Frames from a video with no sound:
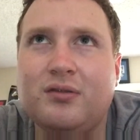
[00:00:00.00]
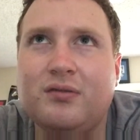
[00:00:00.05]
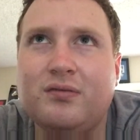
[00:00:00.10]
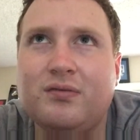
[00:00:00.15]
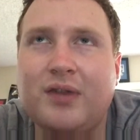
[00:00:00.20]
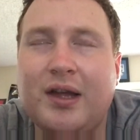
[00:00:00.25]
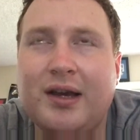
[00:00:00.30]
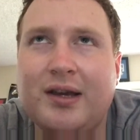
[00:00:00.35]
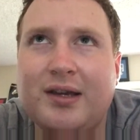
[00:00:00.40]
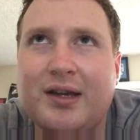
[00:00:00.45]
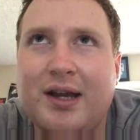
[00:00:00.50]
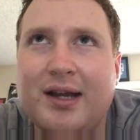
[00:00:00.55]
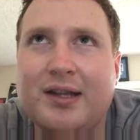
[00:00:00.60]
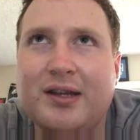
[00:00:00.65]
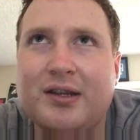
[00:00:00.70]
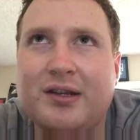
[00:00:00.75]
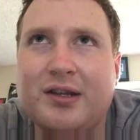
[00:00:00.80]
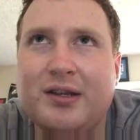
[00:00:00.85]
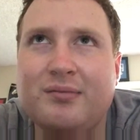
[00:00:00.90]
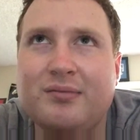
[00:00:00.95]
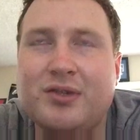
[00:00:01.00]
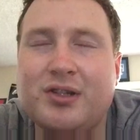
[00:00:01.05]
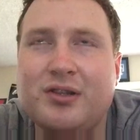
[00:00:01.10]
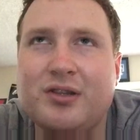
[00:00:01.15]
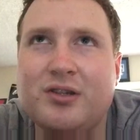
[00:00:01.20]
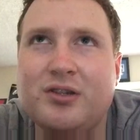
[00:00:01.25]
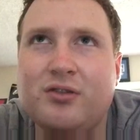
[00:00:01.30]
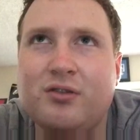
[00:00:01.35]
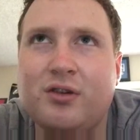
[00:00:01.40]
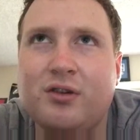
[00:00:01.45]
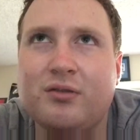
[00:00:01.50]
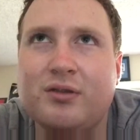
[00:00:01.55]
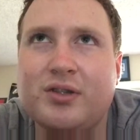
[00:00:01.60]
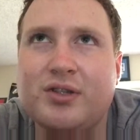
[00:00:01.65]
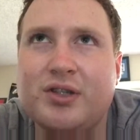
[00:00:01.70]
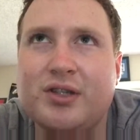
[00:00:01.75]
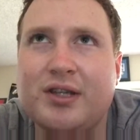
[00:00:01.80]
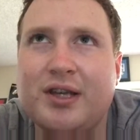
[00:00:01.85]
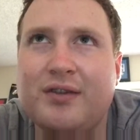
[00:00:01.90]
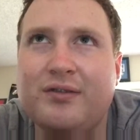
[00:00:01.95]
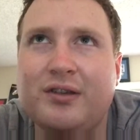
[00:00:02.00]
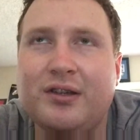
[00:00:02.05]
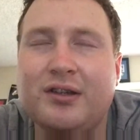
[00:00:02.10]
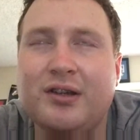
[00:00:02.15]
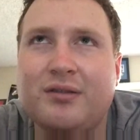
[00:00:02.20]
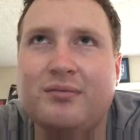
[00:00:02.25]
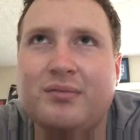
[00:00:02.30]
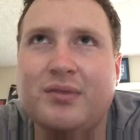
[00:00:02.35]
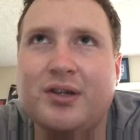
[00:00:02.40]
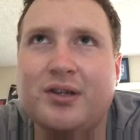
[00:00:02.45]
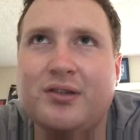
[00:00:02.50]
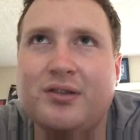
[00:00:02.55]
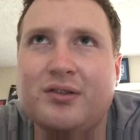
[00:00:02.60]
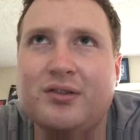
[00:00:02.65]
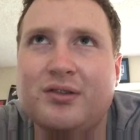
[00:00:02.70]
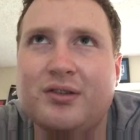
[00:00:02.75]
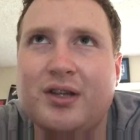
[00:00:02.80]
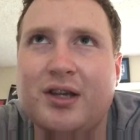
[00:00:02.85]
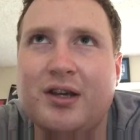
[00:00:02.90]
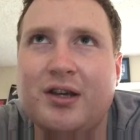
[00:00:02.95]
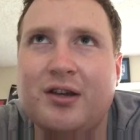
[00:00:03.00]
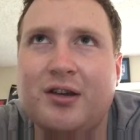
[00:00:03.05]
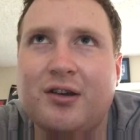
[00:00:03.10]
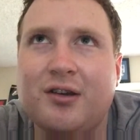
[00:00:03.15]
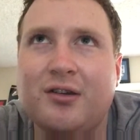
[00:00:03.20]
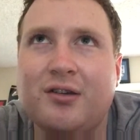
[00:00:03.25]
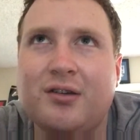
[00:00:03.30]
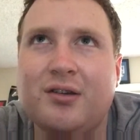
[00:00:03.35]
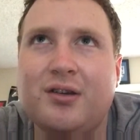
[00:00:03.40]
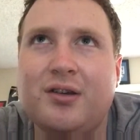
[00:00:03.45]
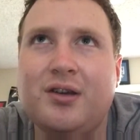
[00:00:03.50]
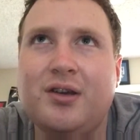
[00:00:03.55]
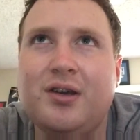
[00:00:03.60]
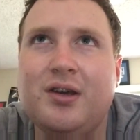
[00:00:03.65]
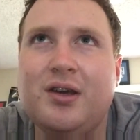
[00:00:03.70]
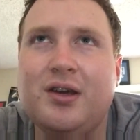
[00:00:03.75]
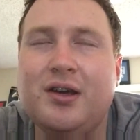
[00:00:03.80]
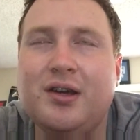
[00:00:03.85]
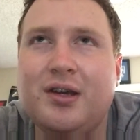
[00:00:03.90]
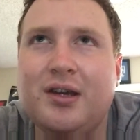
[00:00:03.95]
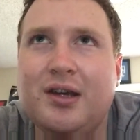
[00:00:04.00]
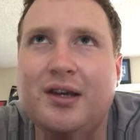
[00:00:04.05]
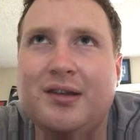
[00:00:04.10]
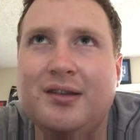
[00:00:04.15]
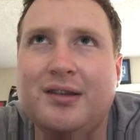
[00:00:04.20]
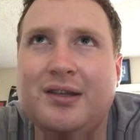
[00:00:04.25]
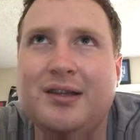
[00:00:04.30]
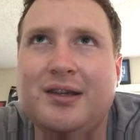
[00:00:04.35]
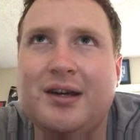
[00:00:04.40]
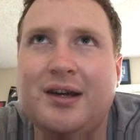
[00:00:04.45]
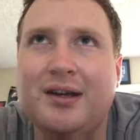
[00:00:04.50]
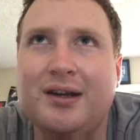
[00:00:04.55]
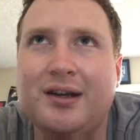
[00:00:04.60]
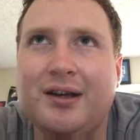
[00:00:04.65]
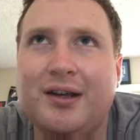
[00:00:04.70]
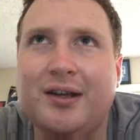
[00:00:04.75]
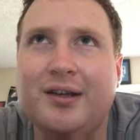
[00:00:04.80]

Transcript: that guided him to the door was giving him a stare in the eye.